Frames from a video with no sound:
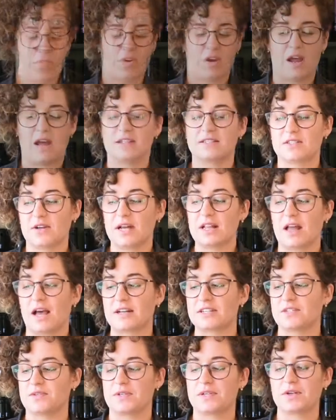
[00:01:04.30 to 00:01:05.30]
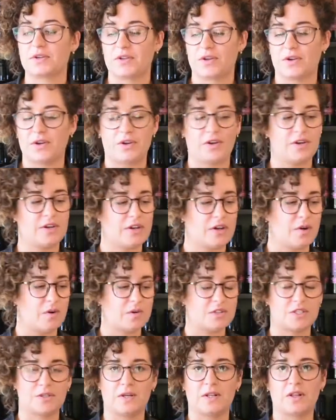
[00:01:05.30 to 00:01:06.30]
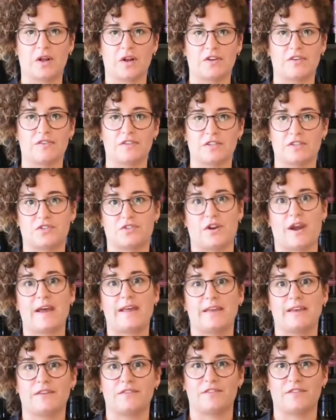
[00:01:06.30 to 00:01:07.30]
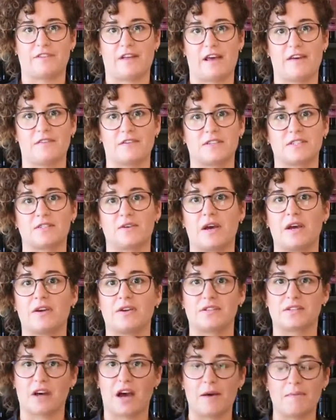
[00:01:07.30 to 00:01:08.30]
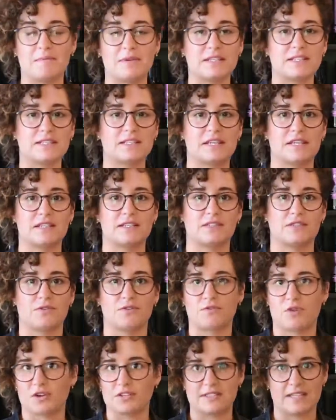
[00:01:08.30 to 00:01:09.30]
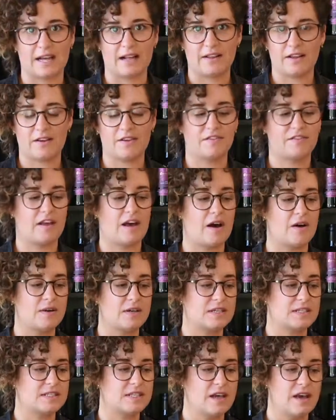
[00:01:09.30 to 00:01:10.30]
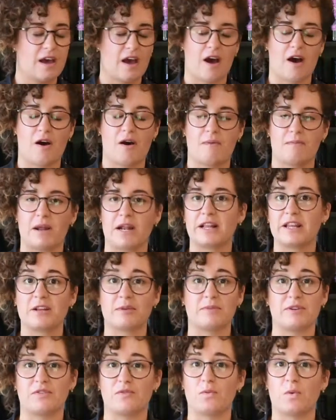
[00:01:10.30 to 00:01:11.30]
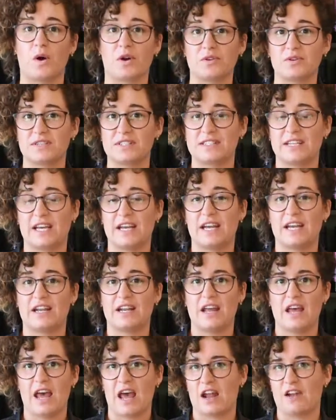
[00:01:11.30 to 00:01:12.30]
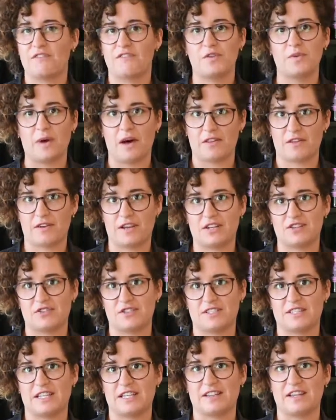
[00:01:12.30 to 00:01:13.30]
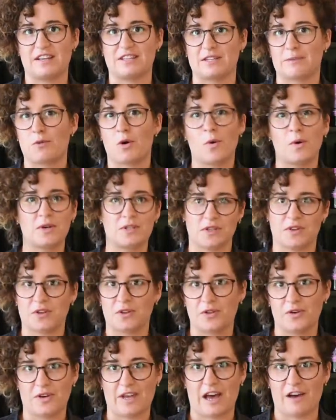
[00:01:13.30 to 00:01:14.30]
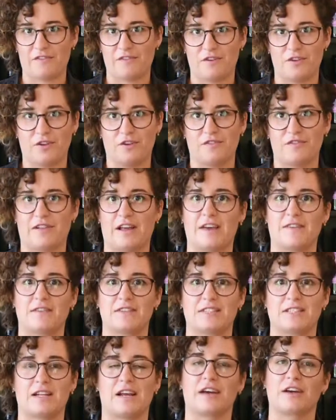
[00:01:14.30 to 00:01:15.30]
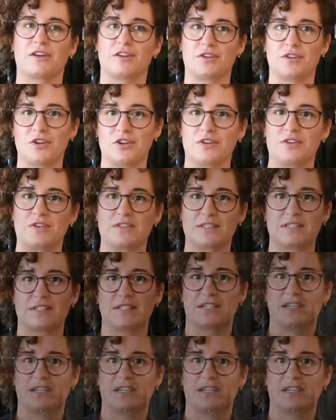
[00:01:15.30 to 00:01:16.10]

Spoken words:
And so I like to include also a lot of Australian flavours. So I use hibiscus or rosella flowers and a little bit of wattle seed and a few other interesting things. I'm always on the lookout for new flavours that I can use.